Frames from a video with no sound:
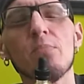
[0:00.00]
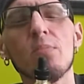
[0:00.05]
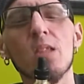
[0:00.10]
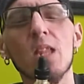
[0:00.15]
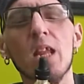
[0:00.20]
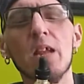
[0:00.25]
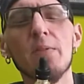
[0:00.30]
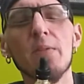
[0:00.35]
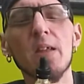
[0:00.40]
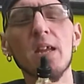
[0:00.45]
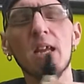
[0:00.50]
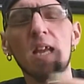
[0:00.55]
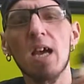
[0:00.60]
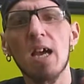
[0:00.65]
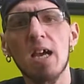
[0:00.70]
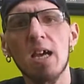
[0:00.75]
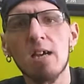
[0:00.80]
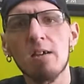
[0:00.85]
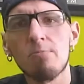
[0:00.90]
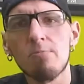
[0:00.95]

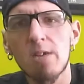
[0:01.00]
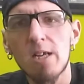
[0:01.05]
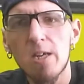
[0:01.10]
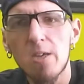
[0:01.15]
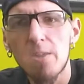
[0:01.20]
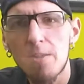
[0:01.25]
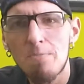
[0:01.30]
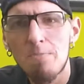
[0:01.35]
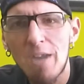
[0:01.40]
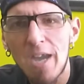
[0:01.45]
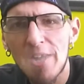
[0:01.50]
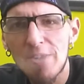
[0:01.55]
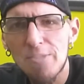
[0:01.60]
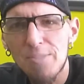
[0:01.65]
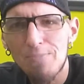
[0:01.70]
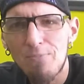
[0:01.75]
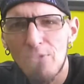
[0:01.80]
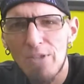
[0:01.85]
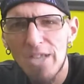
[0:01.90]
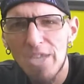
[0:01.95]
The bottle's
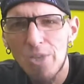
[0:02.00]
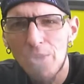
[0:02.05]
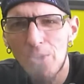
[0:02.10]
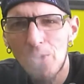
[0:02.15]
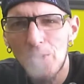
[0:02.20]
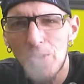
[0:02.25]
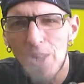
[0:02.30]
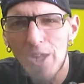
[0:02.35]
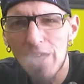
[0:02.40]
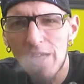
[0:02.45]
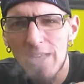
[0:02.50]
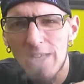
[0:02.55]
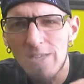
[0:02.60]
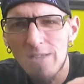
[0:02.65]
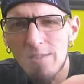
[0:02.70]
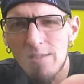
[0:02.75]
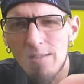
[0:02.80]
pretty cool looking.